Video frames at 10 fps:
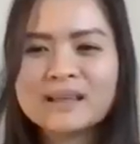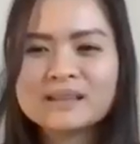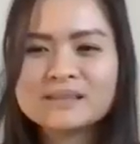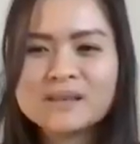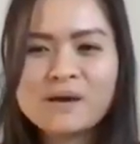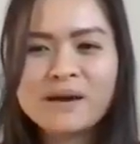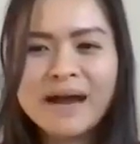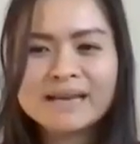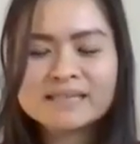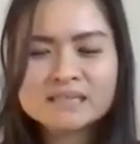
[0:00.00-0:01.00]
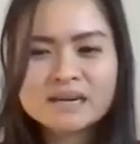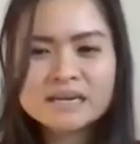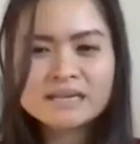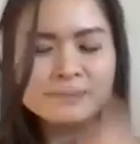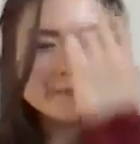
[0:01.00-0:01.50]
So I
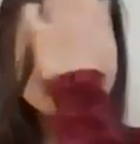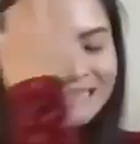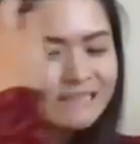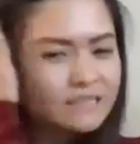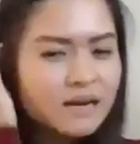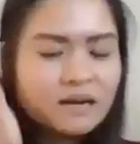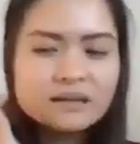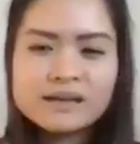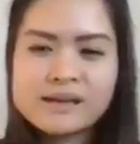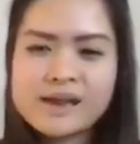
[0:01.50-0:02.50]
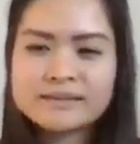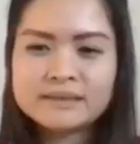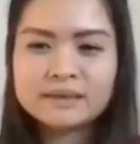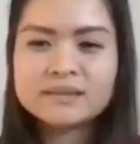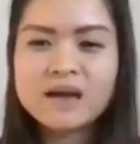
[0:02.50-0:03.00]
started a business. It's
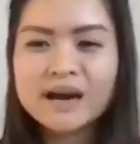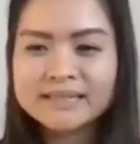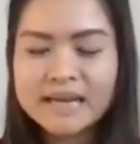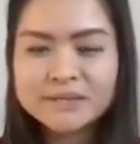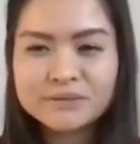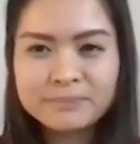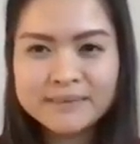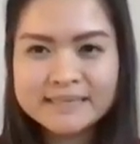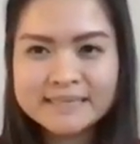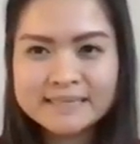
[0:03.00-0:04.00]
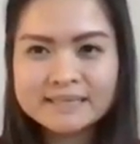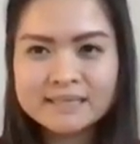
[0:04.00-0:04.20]
a dog accessory business.